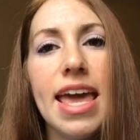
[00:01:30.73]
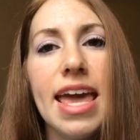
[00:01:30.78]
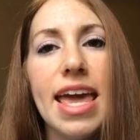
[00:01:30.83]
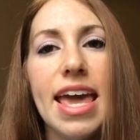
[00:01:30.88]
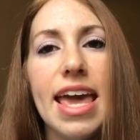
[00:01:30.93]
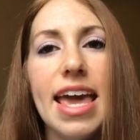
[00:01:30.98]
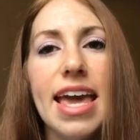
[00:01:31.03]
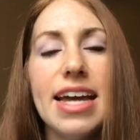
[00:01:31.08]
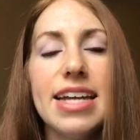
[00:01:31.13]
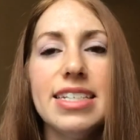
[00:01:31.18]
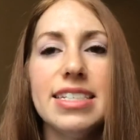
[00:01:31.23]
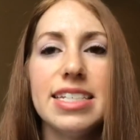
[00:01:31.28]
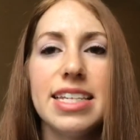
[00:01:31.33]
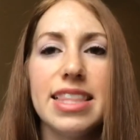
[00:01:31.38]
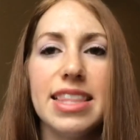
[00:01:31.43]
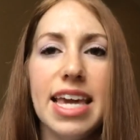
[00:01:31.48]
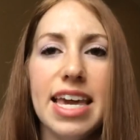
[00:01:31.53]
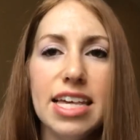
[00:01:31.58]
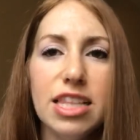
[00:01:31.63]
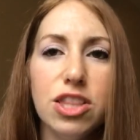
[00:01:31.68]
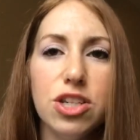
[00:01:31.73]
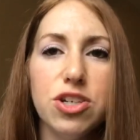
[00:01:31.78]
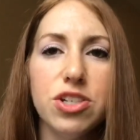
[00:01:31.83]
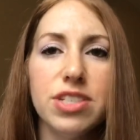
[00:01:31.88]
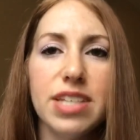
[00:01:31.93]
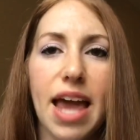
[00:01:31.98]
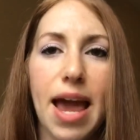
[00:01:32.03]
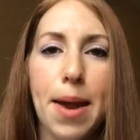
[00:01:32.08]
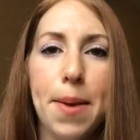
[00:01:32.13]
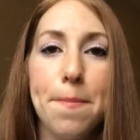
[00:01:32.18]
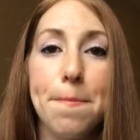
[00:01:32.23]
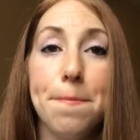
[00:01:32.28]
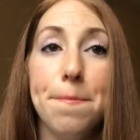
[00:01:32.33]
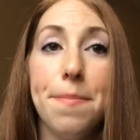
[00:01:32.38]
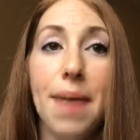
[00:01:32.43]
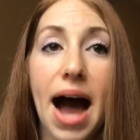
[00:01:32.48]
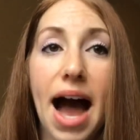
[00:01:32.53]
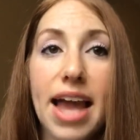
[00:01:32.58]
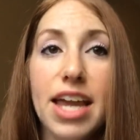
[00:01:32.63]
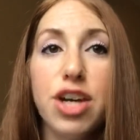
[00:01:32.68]
and they looked at
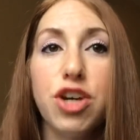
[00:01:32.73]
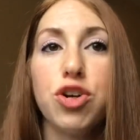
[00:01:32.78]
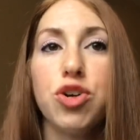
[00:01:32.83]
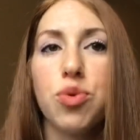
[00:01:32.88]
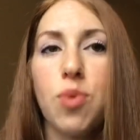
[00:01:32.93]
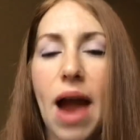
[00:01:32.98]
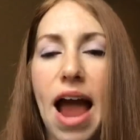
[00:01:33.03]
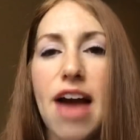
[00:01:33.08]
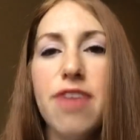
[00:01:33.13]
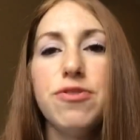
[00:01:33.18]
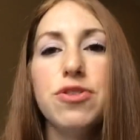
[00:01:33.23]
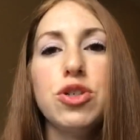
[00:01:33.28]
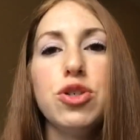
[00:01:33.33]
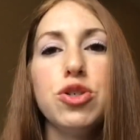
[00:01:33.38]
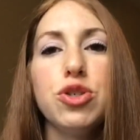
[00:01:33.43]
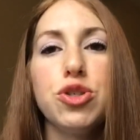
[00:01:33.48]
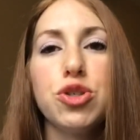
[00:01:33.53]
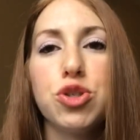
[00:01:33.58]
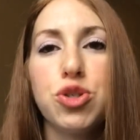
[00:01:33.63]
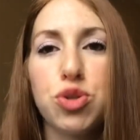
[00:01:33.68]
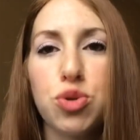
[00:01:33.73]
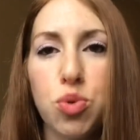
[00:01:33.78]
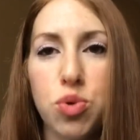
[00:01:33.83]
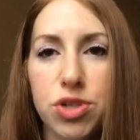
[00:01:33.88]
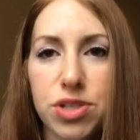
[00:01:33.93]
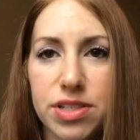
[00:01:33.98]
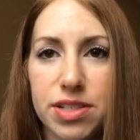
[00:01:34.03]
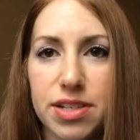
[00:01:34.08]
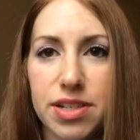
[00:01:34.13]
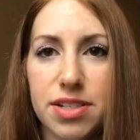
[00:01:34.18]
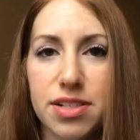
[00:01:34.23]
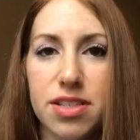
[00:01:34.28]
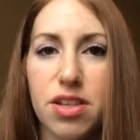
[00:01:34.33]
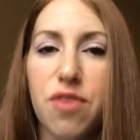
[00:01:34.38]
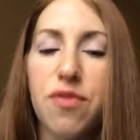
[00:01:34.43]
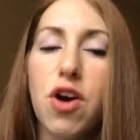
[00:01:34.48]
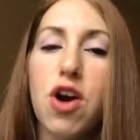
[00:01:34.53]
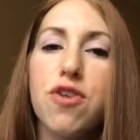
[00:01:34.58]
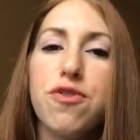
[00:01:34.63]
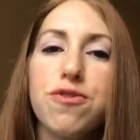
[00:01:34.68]
biographical sources
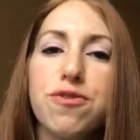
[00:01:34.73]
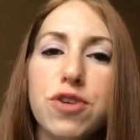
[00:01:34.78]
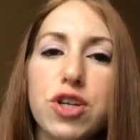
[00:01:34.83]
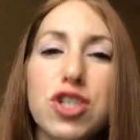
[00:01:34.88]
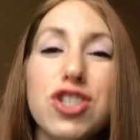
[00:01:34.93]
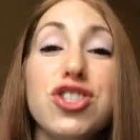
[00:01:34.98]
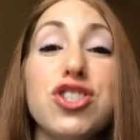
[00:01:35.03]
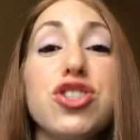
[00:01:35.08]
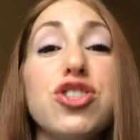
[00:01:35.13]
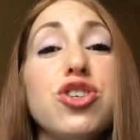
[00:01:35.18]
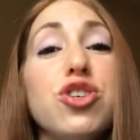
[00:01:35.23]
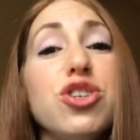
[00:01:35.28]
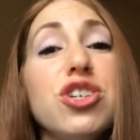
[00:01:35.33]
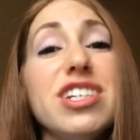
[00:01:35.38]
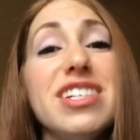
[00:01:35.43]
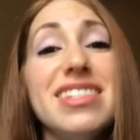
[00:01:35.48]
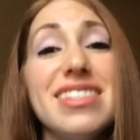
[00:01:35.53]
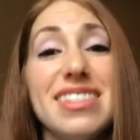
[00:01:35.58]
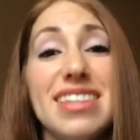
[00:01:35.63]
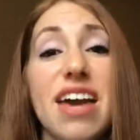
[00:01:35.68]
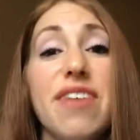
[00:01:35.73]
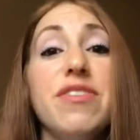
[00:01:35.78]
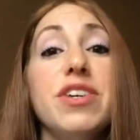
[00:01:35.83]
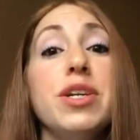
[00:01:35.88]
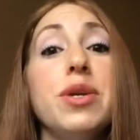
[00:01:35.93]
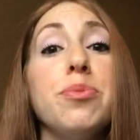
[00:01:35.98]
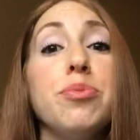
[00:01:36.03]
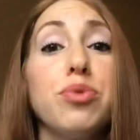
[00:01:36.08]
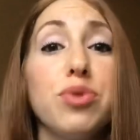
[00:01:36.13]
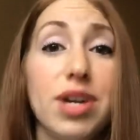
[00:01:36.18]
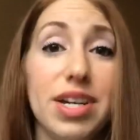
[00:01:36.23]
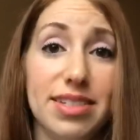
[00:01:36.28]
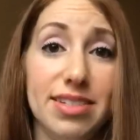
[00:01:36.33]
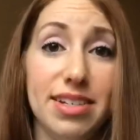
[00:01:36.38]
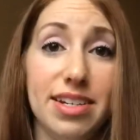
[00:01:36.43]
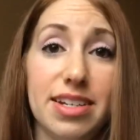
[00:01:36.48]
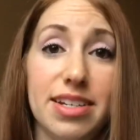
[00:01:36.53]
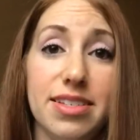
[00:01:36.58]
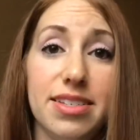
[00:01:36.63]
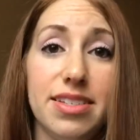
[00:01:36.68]
of our first 37
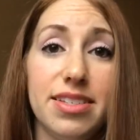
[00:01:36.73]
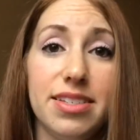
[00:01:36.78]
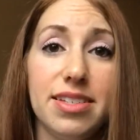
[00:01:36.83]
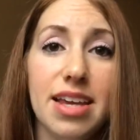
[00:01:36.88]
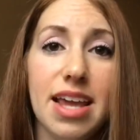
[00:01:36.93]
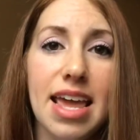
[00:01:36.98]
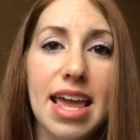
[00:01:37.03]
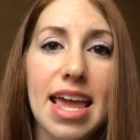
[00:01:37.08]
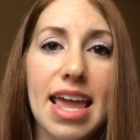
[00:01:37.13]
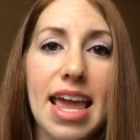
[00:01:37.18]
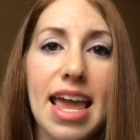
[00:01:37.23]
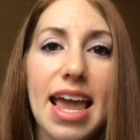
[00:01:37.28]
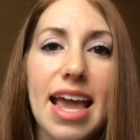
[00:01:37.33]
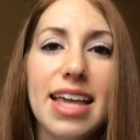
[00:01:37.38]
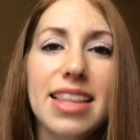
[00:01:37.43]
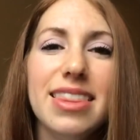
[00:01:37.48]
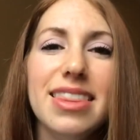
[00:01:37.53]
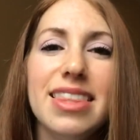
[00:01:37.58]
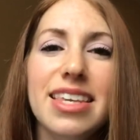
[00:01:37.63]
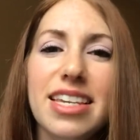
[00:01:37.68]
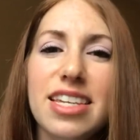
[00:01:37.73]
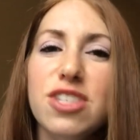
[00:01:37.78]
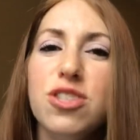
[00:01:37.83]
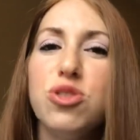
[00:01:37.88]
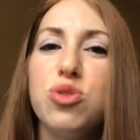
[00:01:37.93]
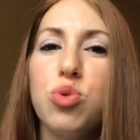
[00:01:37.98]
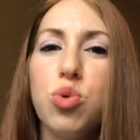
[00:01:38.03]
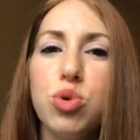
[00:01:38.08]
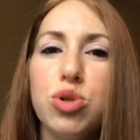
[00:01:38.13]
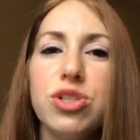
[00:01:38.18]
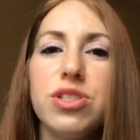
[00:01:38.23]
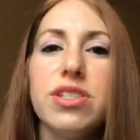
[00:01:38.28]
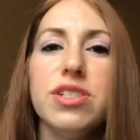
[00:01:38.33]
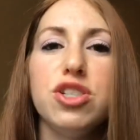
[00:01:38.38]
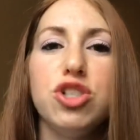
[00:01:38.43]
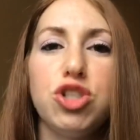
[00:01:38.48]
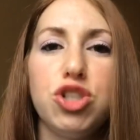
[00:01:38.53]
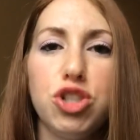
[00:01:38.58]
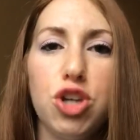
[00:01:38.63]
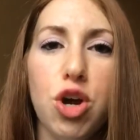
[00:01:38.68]
presidents. And these
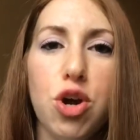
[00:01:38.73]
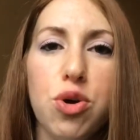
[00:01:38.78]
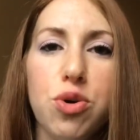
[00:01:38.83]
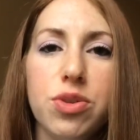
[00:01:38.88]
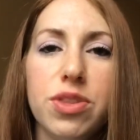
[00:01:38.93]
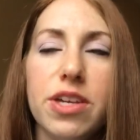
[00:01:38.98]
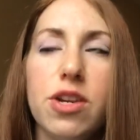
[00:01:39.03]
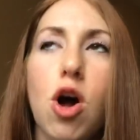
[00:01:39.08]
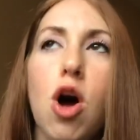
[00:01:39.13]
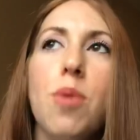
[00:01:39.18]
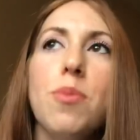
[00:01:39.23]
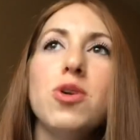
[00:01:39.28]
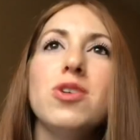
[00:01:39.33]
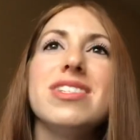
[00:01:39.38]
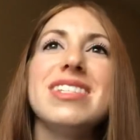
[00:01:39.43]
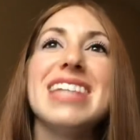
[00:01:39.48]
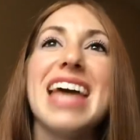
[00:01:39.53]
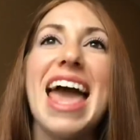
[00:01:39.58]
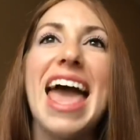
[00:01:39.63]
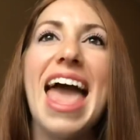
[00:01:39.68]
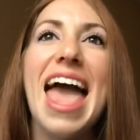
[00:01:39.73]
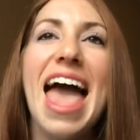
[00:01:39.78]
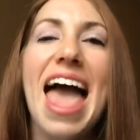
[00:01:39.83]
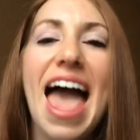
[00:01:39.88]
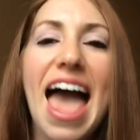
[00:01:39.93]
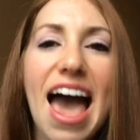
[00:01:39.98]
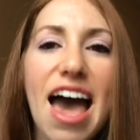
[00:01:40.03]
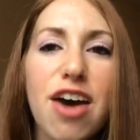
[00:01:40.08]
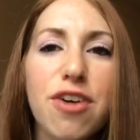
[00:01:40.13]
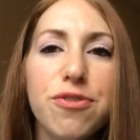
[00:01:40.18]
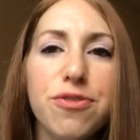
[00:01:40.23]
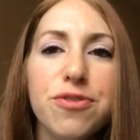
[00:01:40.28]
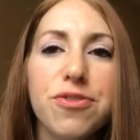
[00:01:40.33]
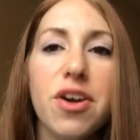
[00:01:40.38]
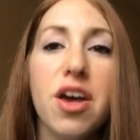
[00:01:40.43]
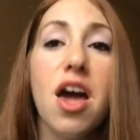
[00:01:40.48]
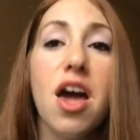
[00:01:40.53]
sources showed that almost half